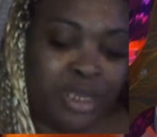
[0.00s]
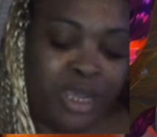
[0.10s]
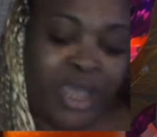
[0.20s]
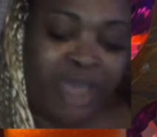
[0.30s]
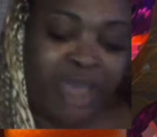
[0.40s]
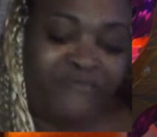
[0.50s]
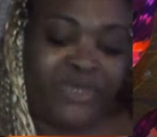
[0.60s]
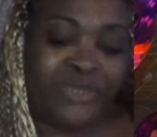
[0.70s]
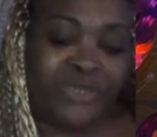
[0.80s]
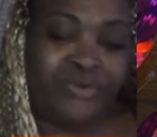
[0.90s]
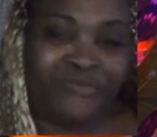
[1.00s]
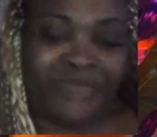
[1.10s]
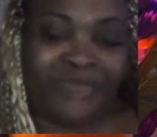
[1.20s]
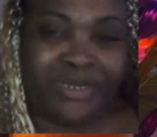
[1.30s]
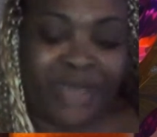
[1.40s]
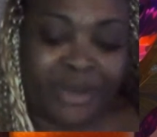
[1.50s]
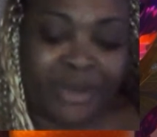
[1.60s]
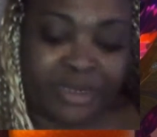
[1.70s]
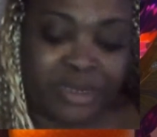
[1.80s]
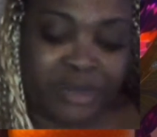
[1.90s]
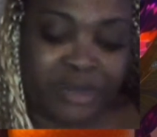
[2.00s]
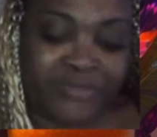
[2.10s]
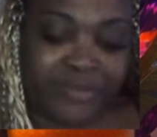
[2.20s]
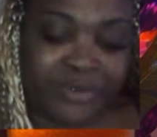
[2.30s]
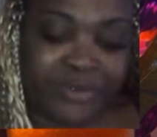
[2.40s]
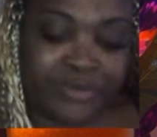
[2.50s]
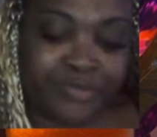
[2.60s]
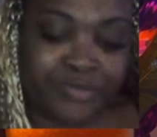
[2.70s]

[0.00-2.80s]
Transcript: And for you to feel that uncomfortable.